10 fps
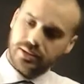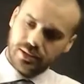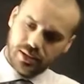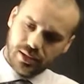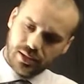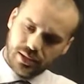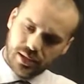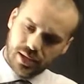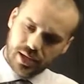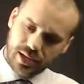uh,
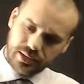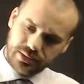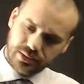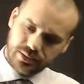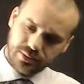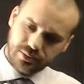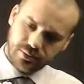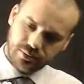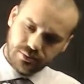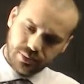8
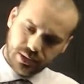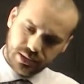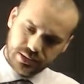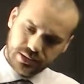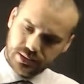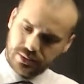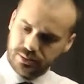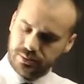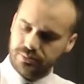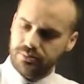plus
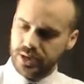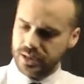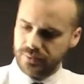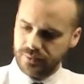b.